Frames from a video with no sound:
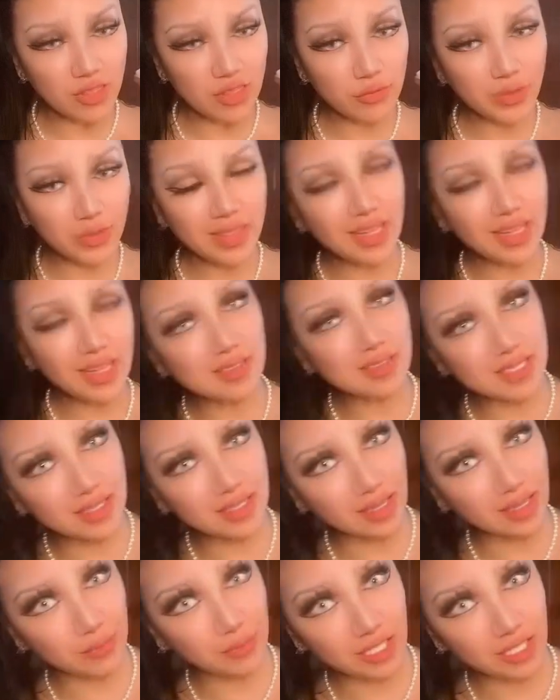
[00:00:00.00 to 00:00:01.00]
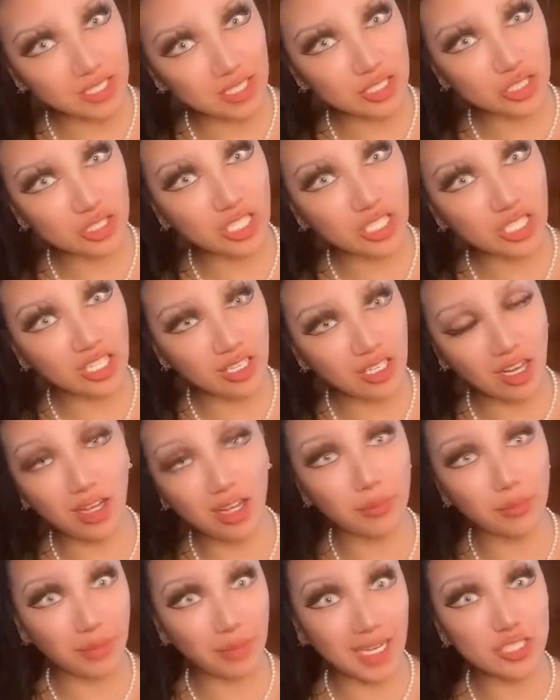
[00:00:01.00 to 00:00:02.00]
3000
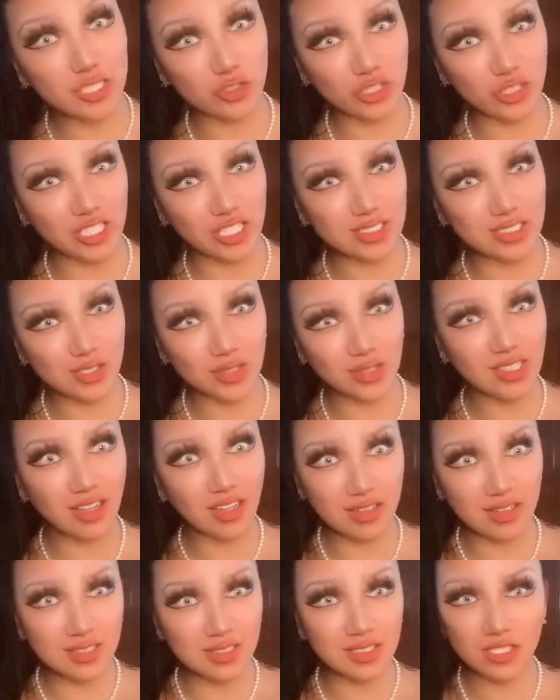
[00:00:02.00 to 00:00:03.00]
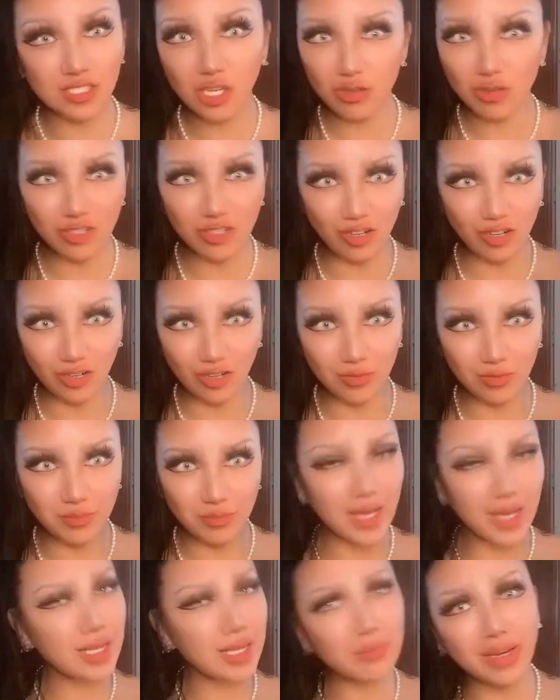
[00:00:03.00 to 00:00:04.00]
mAh battery, so it lasts so
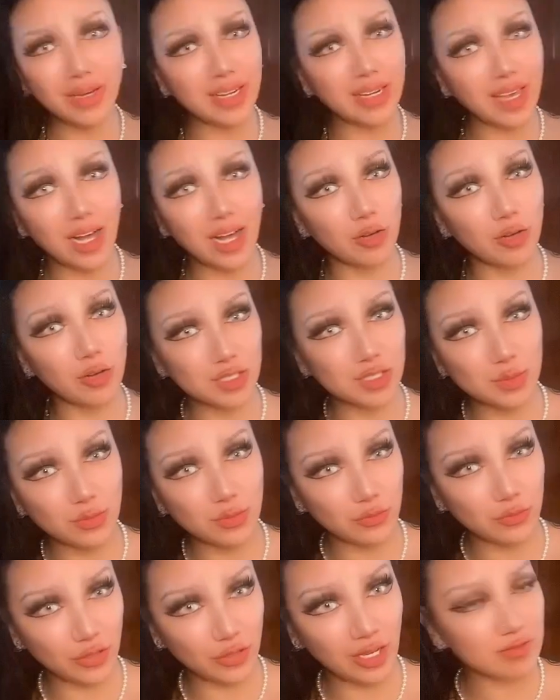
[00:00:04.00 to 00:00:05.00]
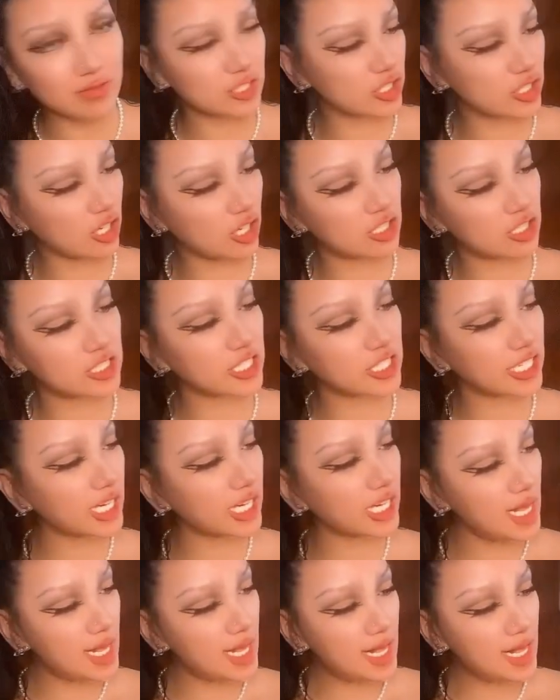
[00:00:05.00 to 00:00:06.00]
long, many, many hours before you have to charge
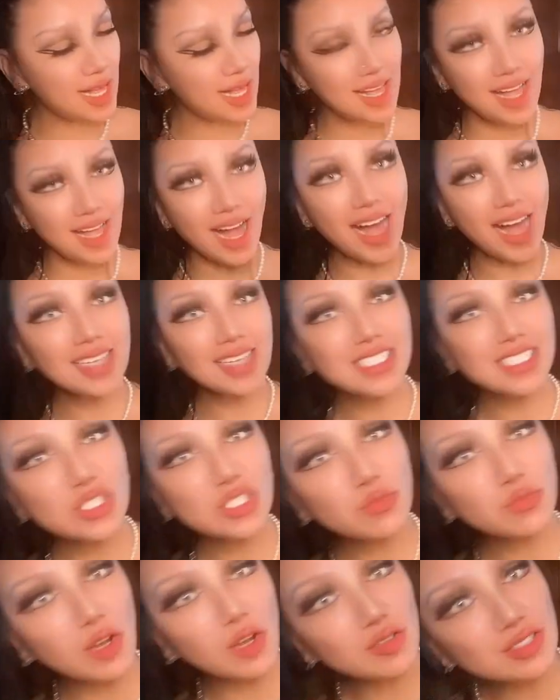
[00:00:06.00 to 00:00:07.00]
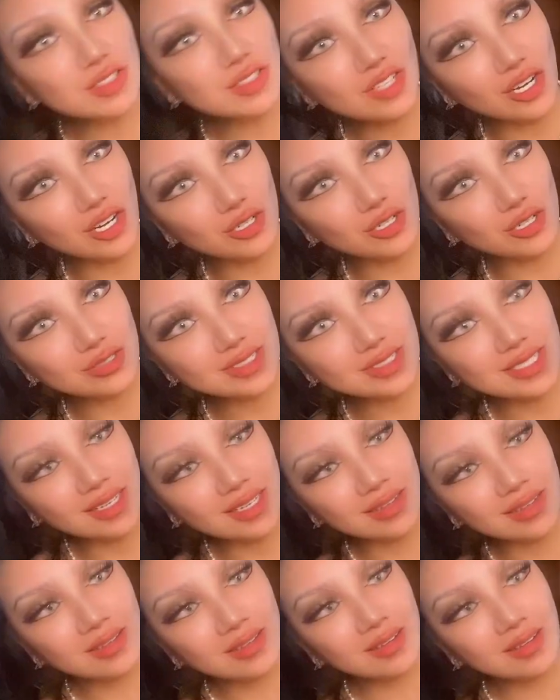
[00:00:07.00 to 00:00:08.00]
it. And it's rose
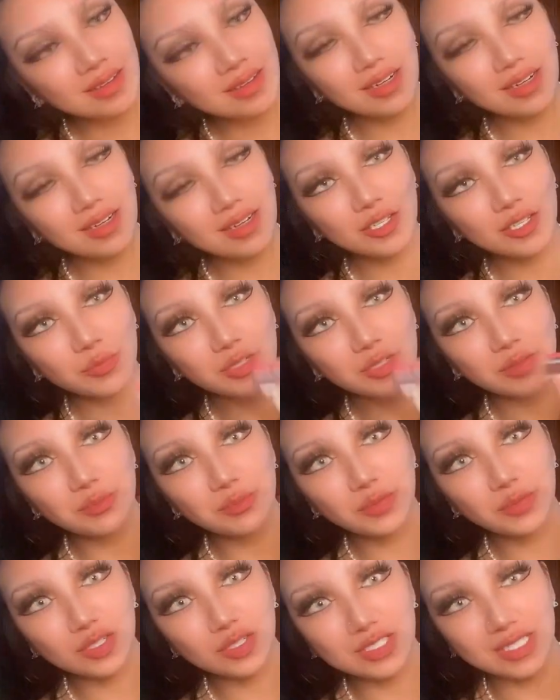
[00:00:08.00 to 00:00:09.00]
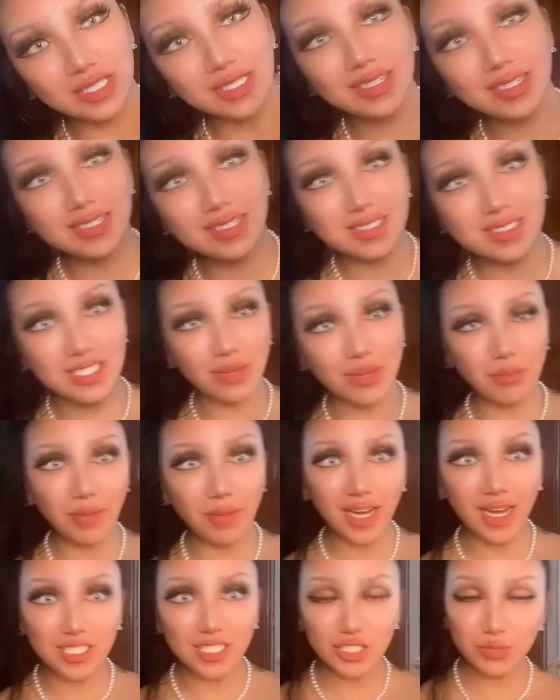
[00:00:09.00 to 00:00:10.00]
gold aluminum body to
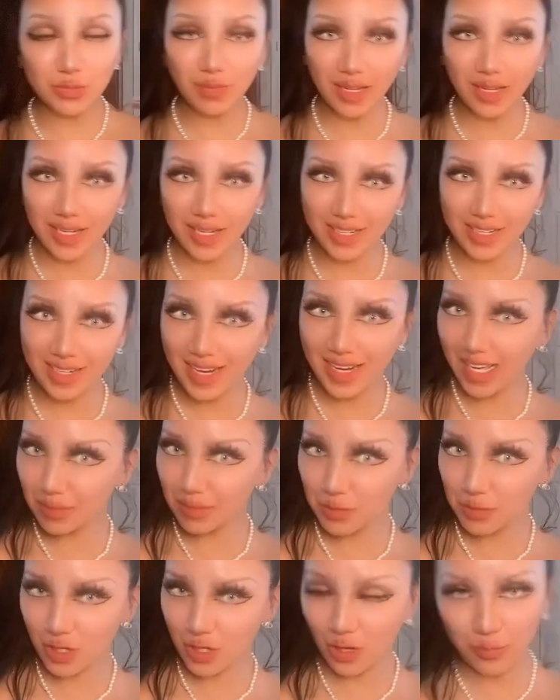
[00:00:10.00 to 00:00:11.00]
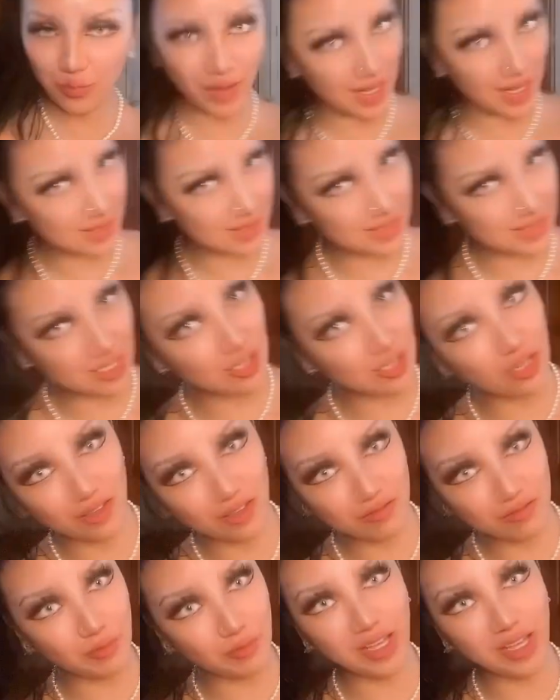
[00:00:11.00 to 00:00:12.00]
match my laptop and a
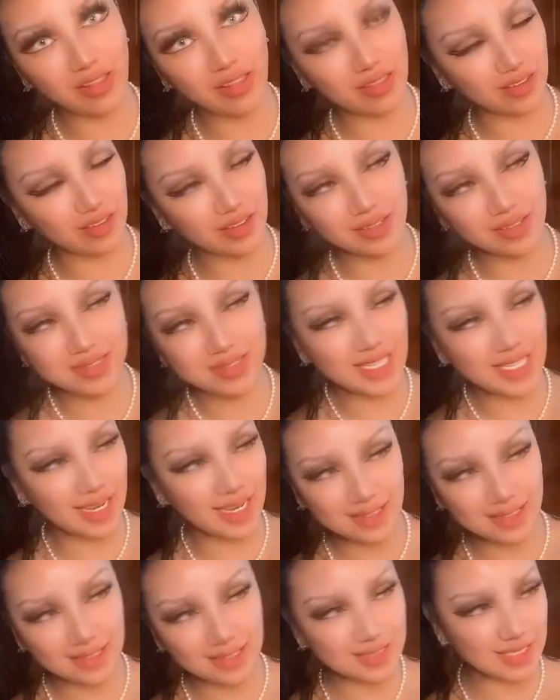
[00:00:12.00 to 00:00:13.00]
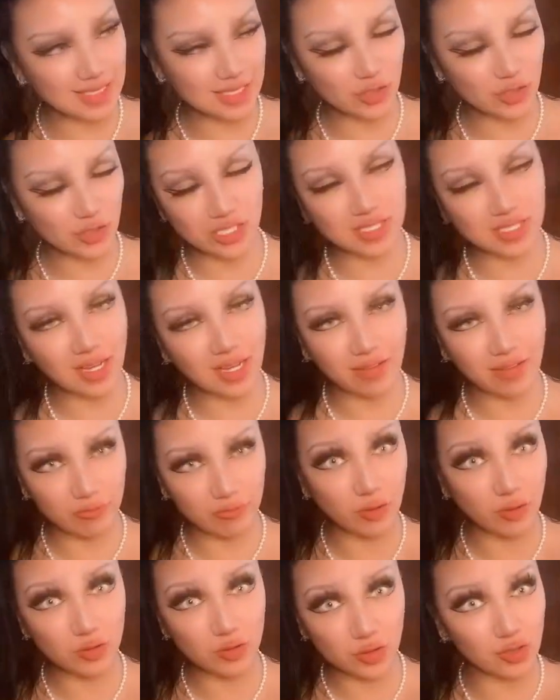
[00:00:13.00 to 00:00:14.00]
lot of my other tech accessories. I
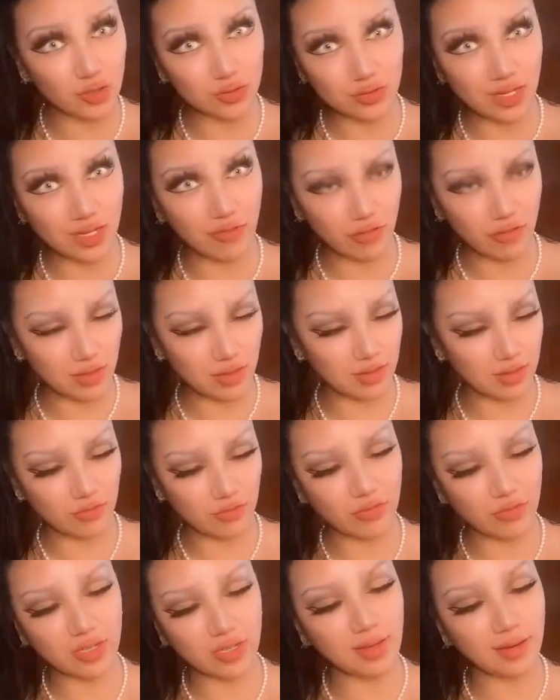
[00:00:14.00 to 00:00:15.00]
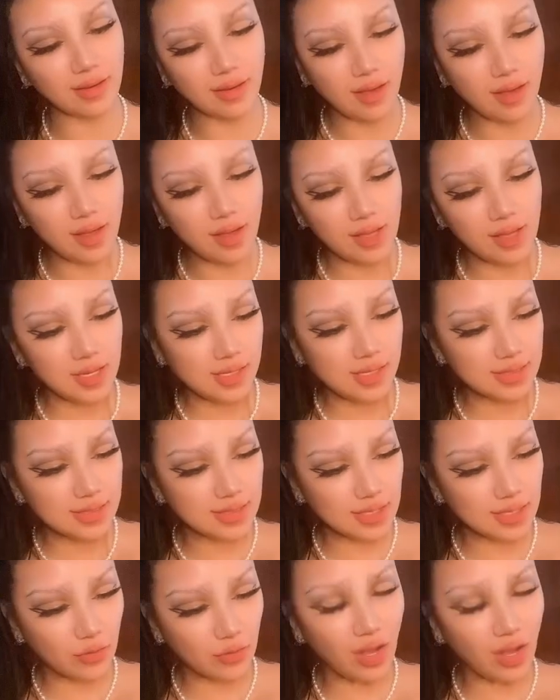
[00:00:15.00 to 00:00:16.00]
have rose gold everything, really.
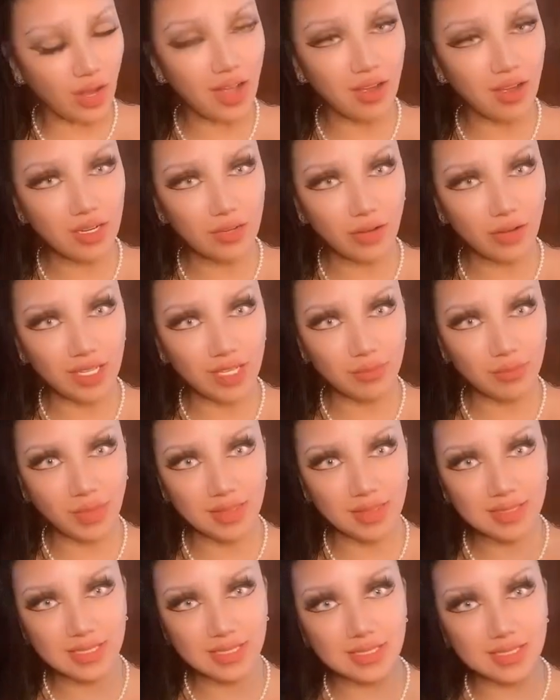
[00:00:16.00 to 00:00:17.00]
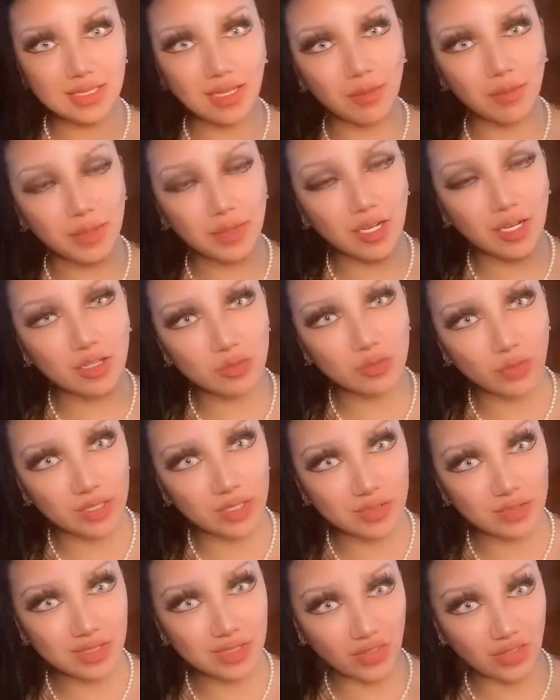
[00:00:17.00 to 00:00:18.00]
So I highly recommend this. It's a company called
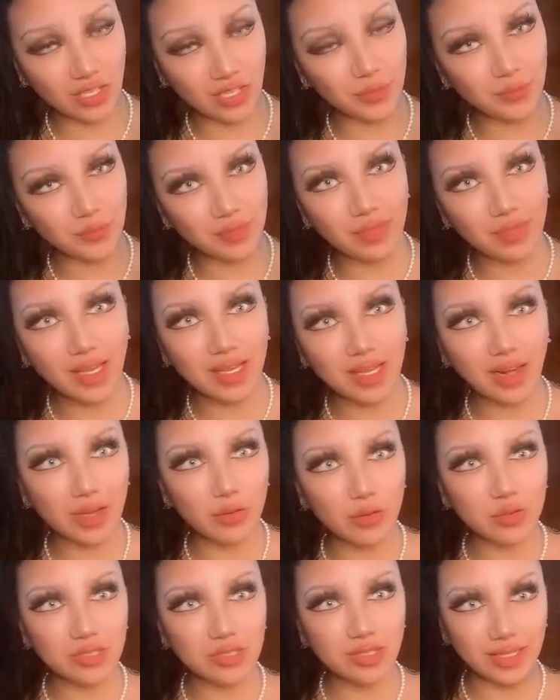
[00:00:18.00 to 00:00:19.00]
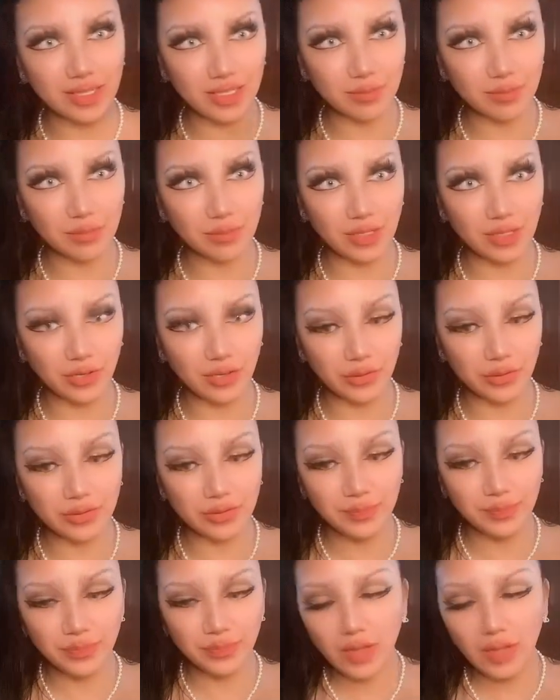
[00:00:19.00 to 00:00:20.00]
Riosfeed, and I will link it
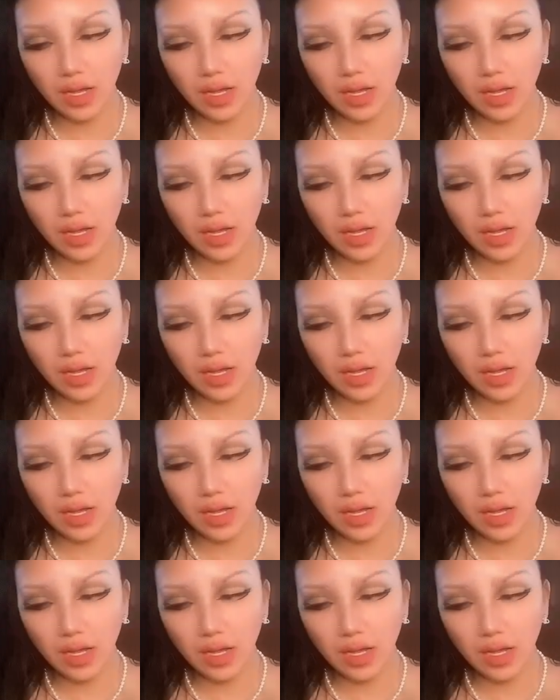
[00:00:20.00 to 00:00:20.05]
below.